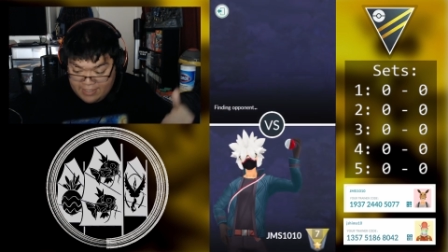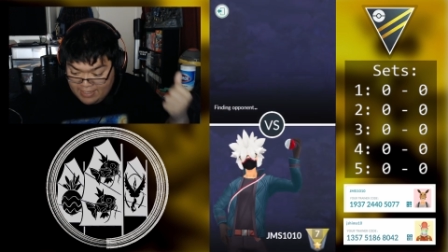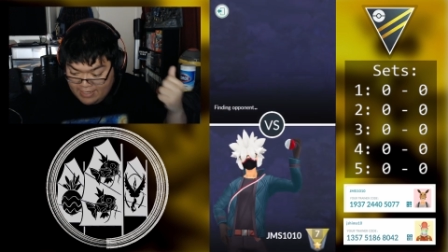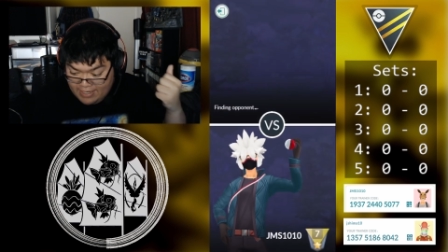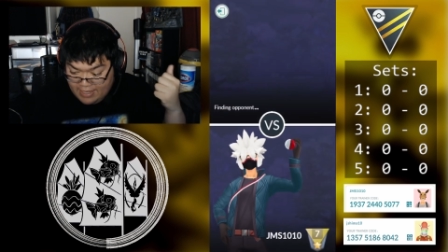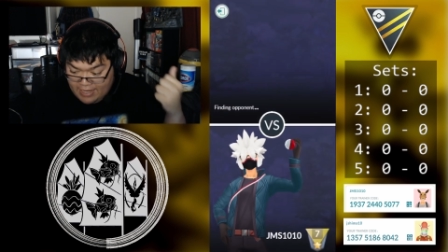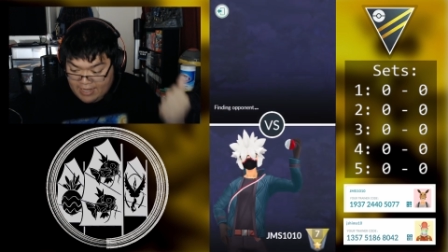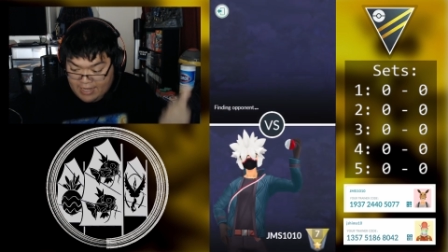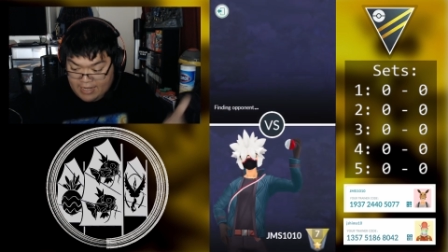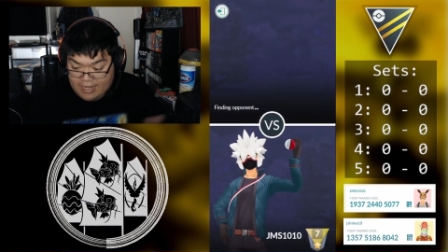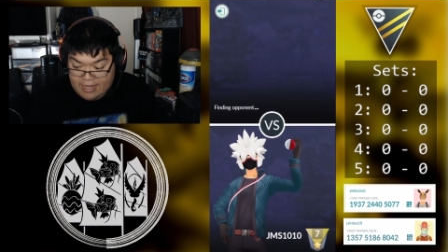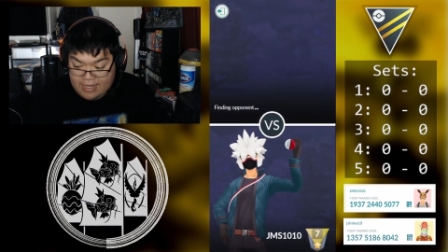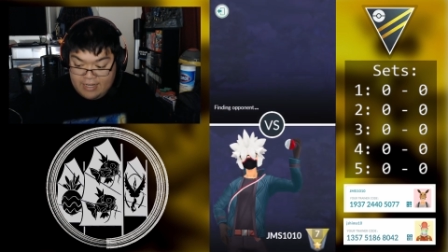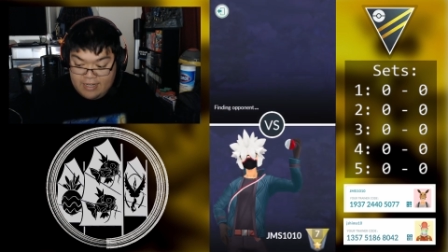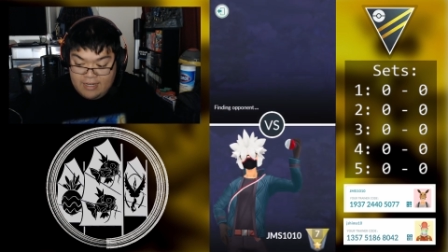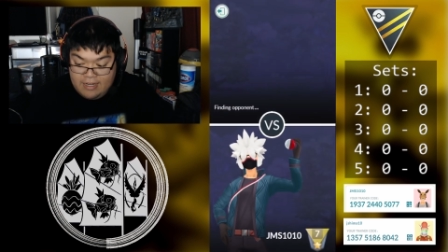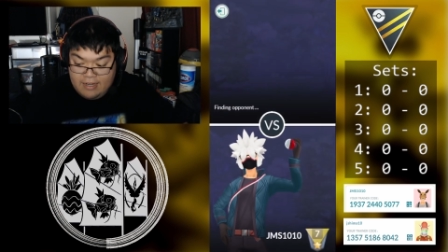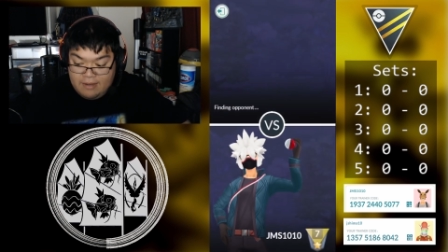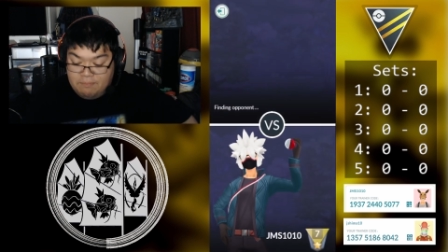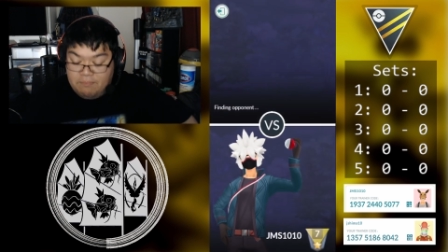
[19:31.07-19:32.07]
a
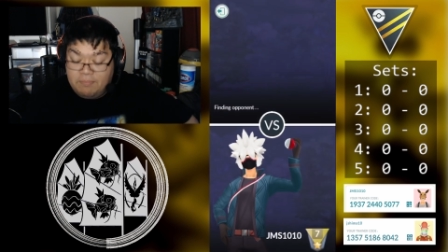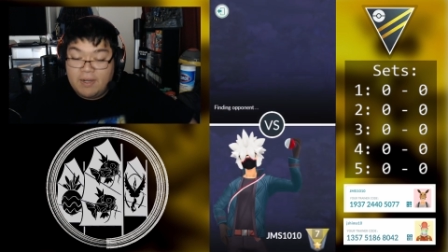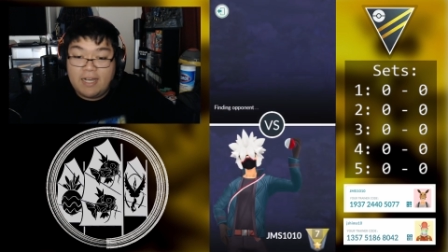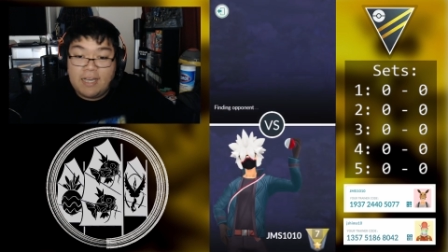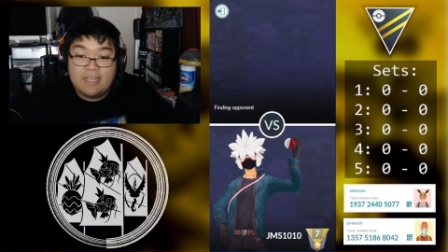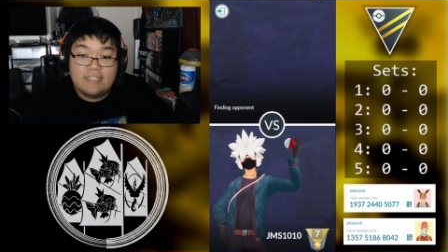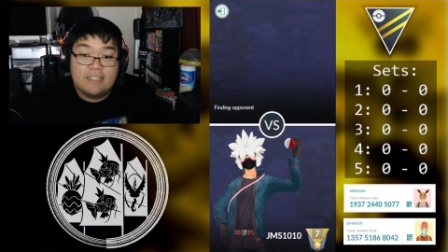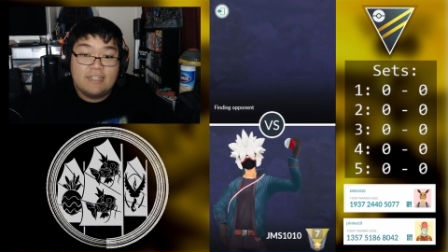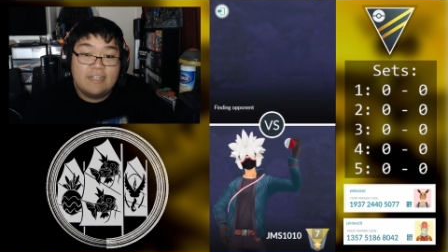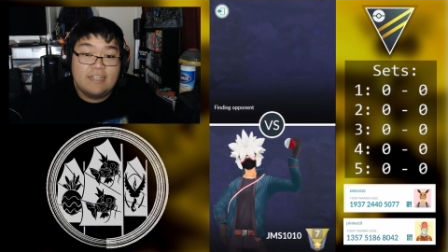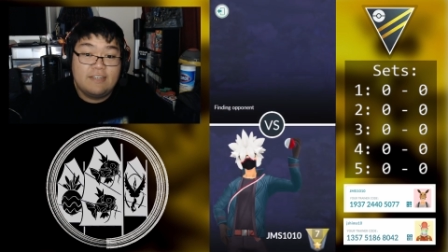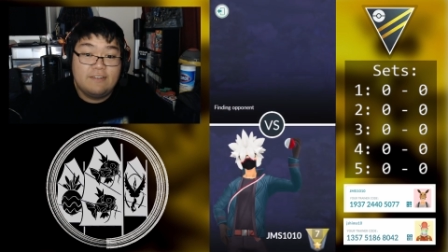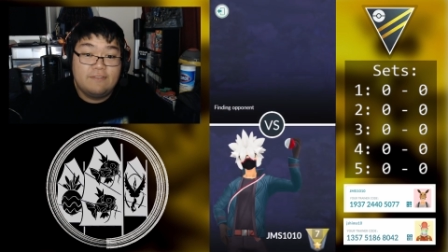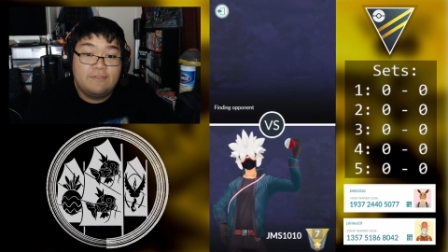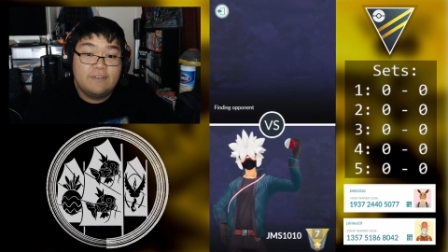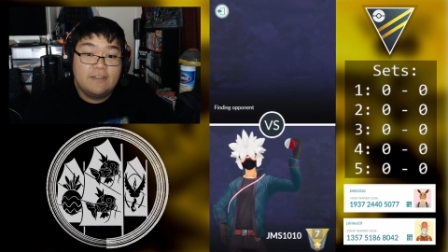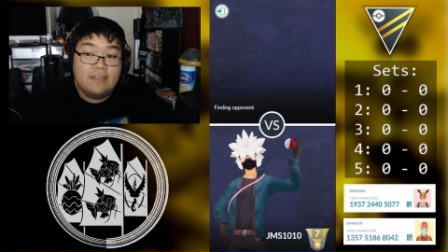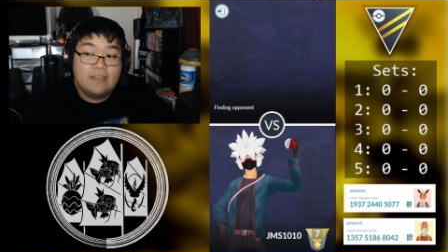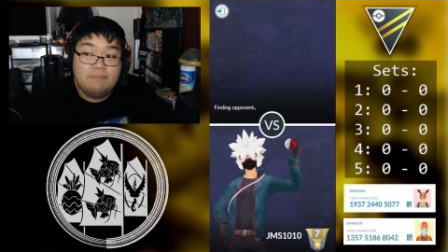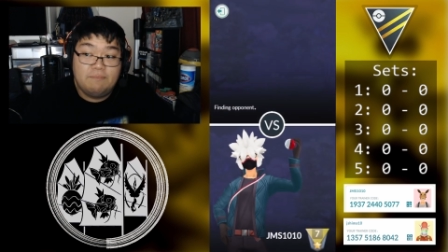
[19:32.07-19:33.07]

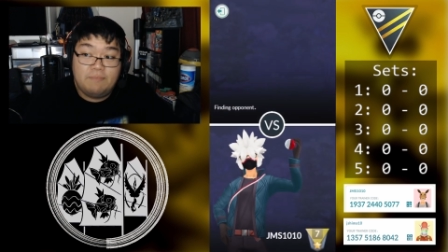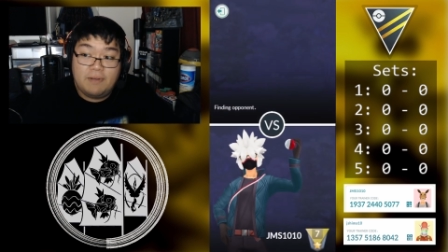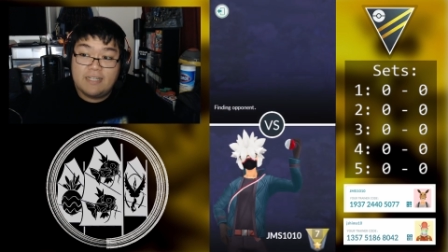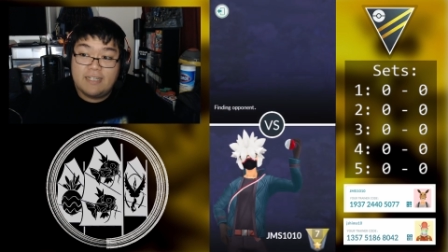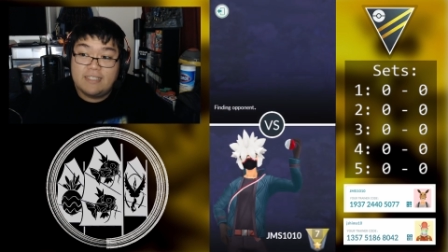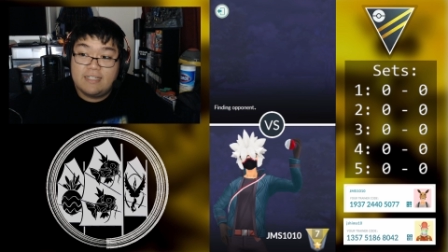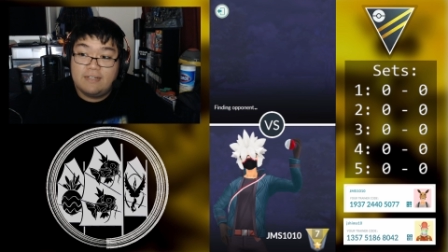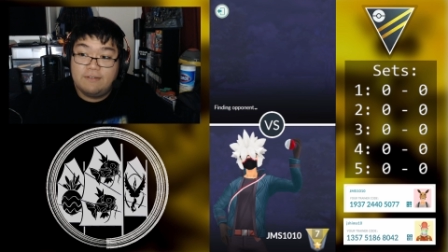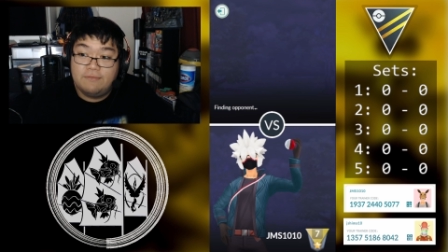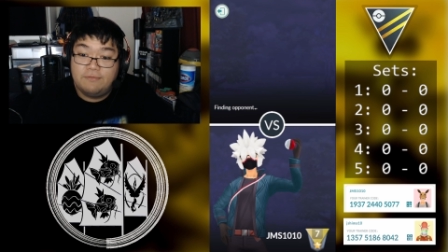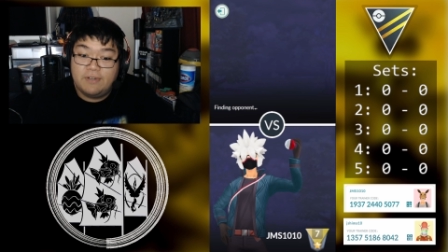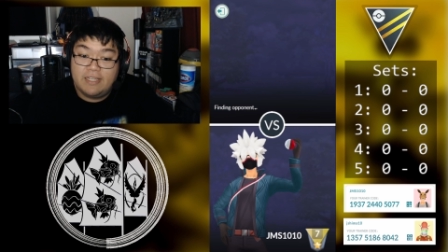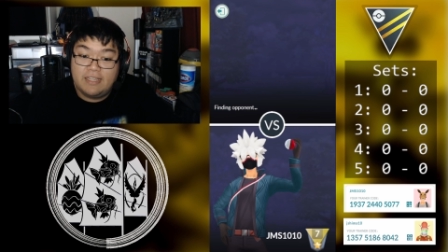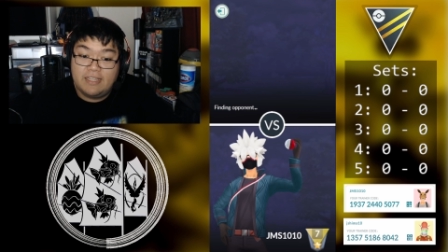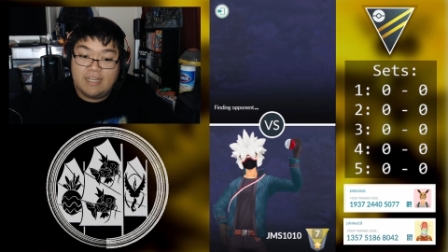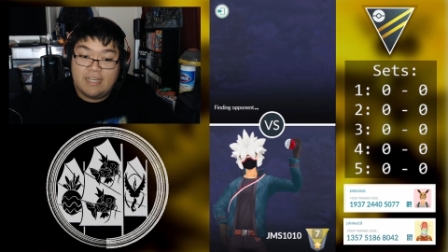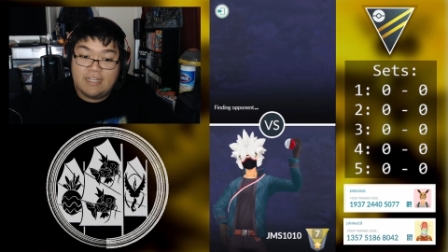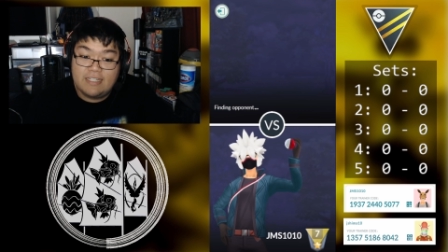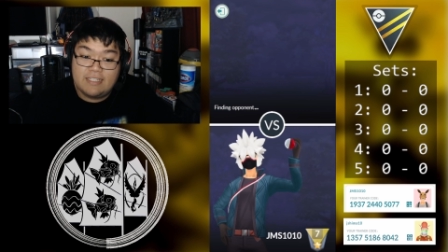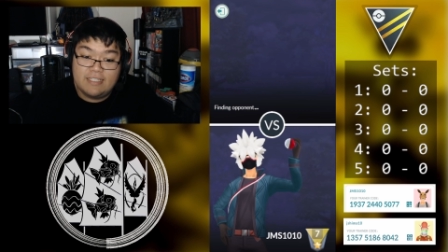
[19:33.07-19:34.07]
positive positive win
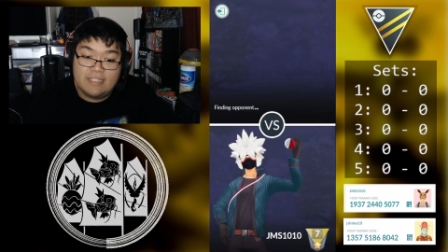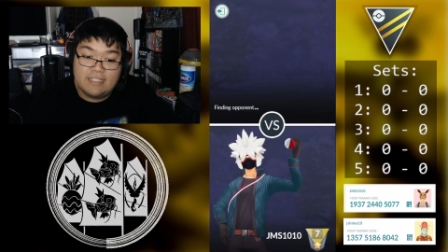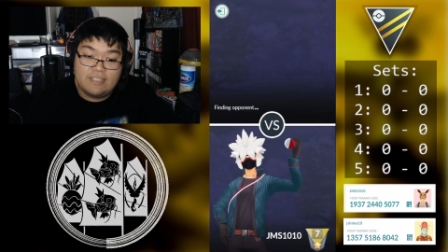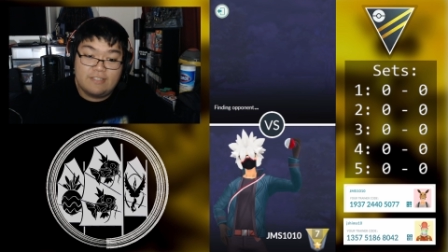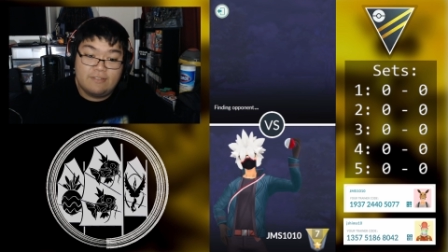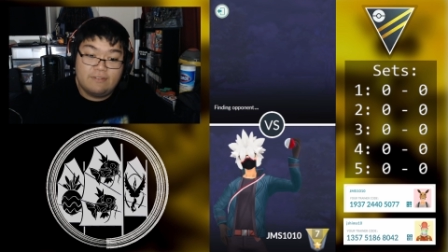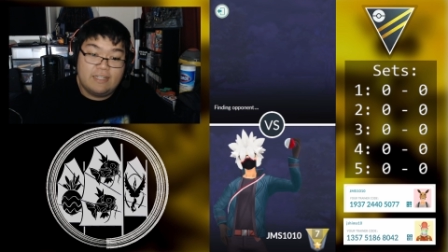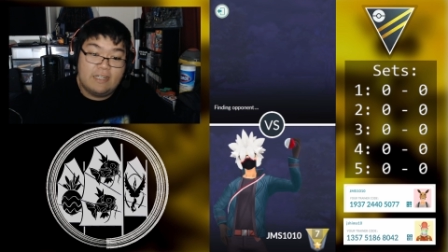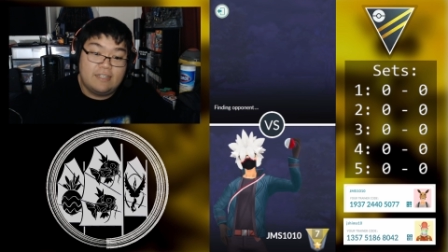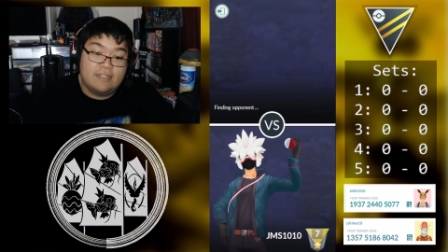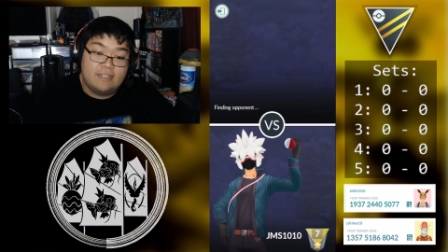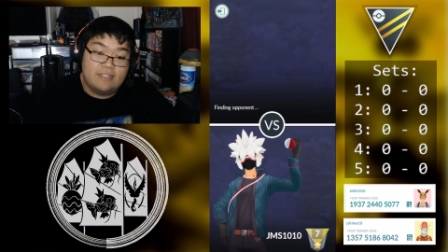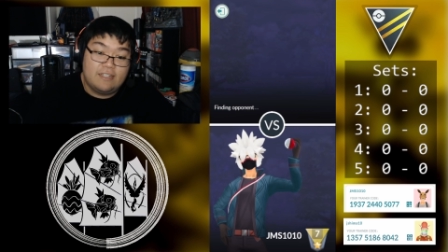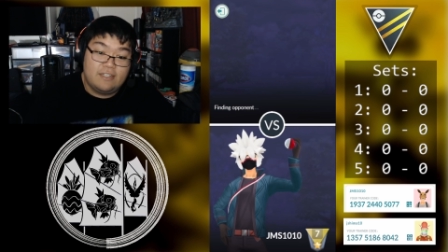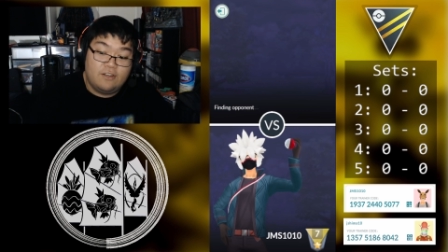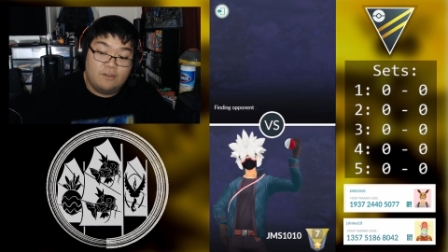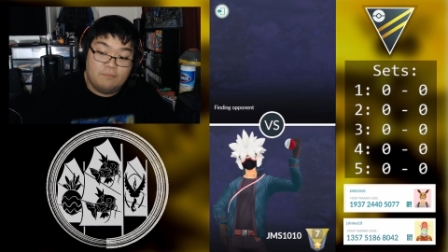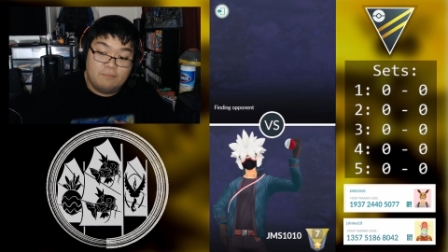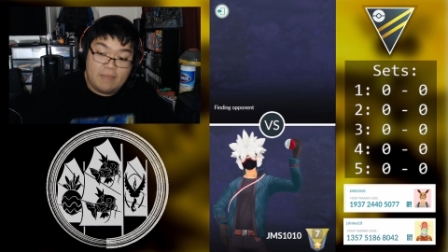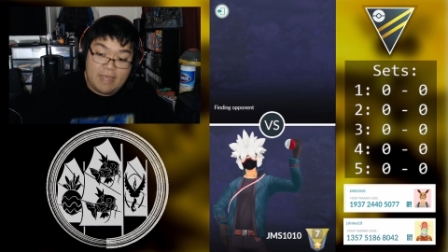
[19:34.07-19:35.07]
loss in this
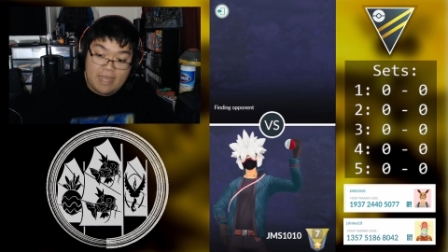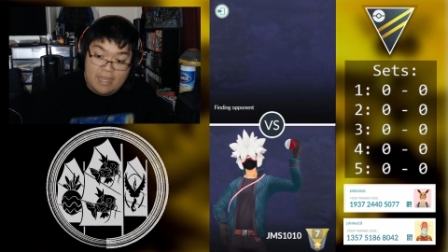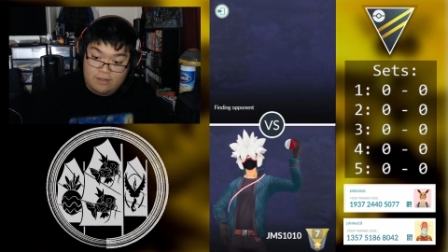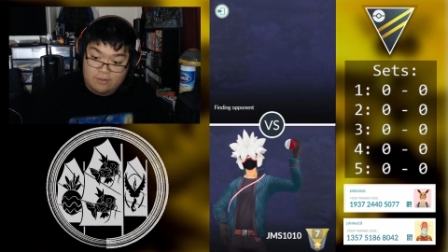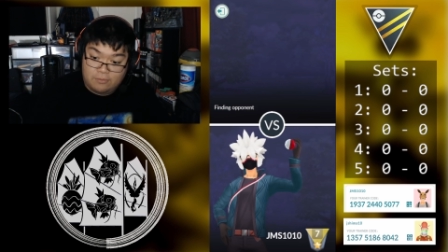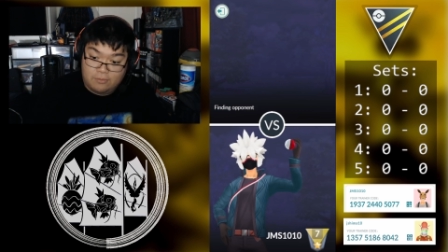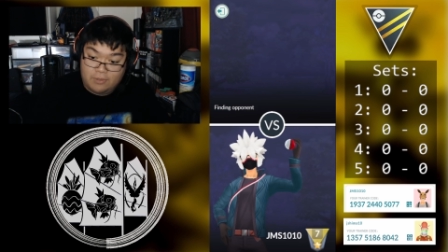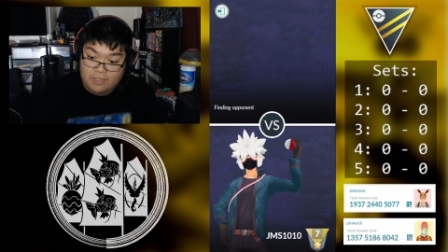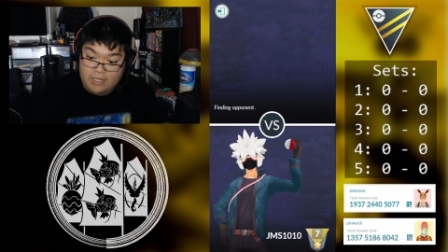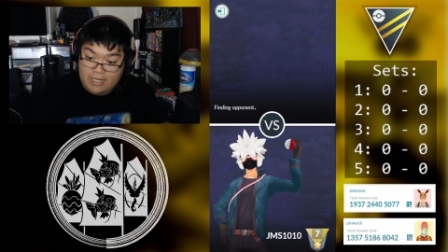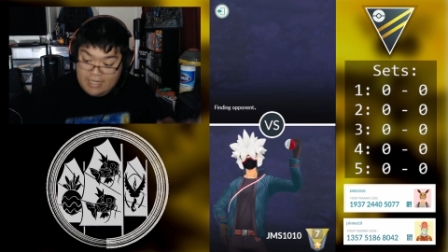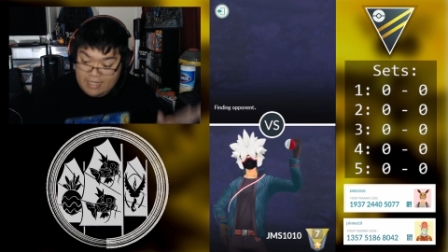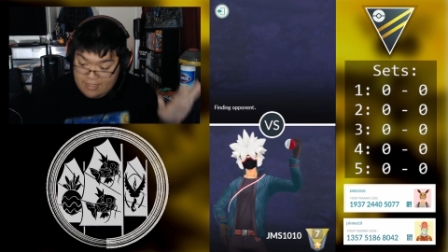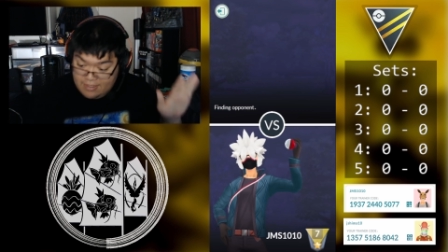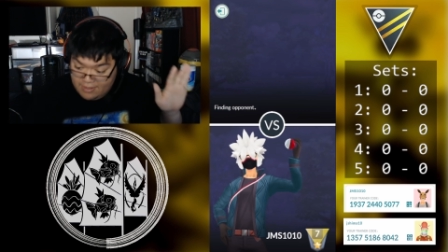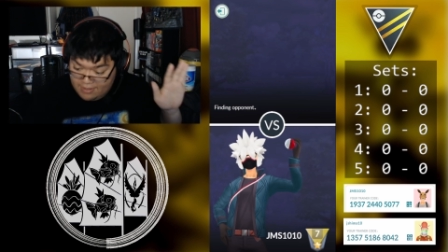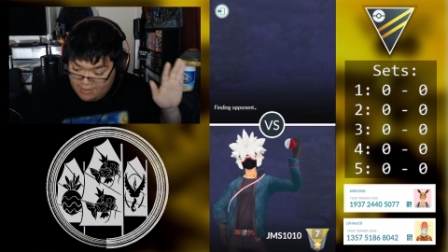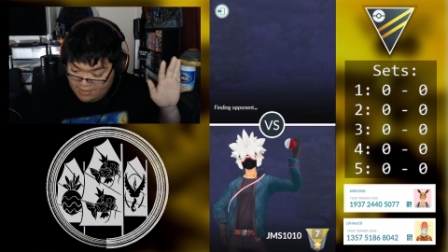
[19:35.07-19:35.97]
one, no matter what.